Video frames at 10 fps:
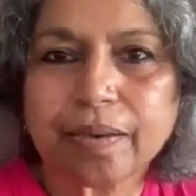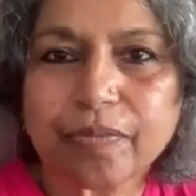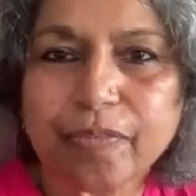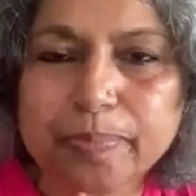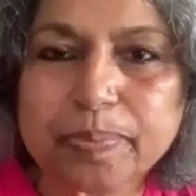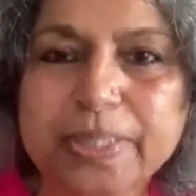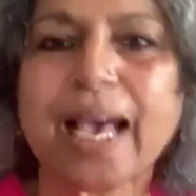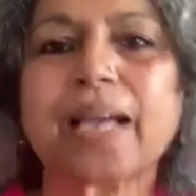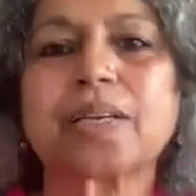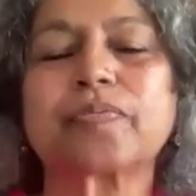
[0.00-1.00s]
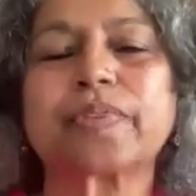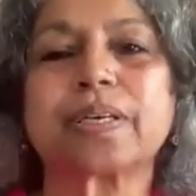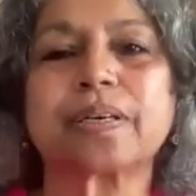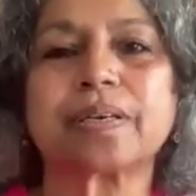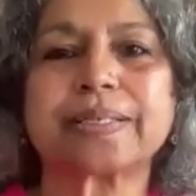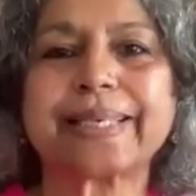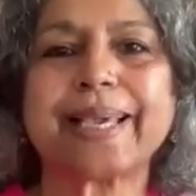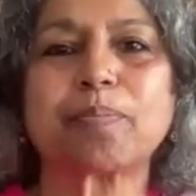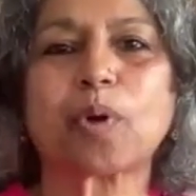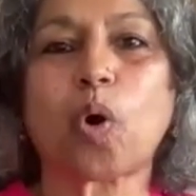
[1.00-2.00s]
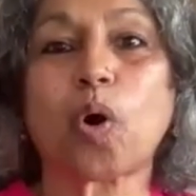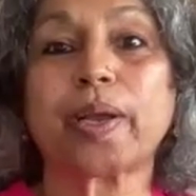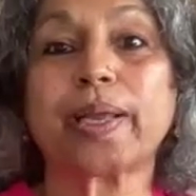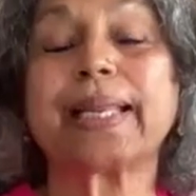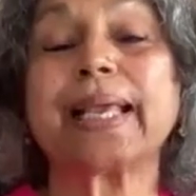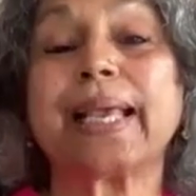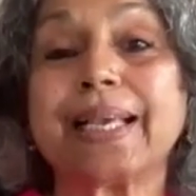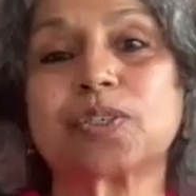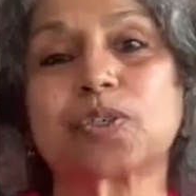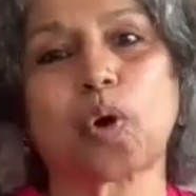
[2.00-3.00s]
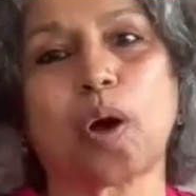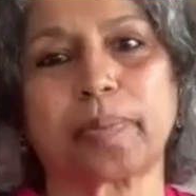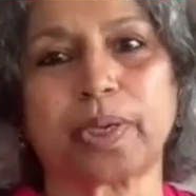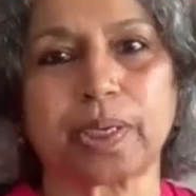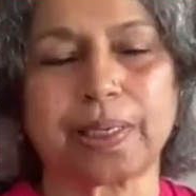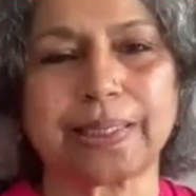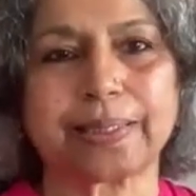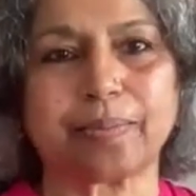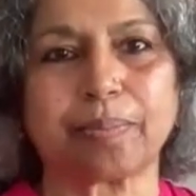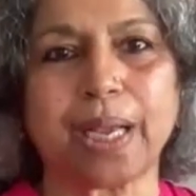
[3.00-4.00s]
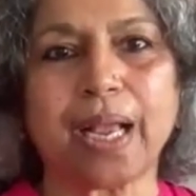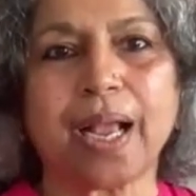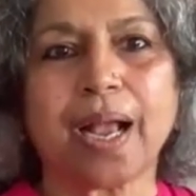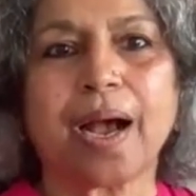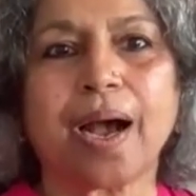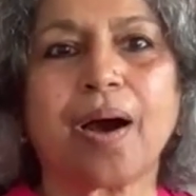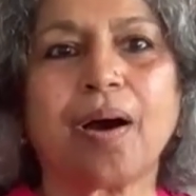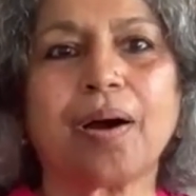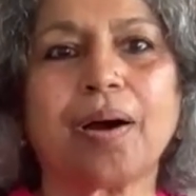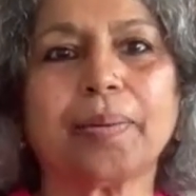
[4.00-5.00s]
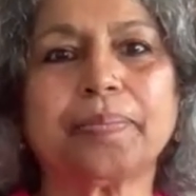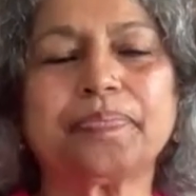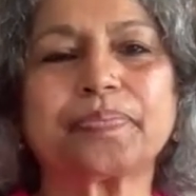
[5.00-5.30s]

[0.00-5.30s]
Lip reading: flip side of the same coin is communalism. How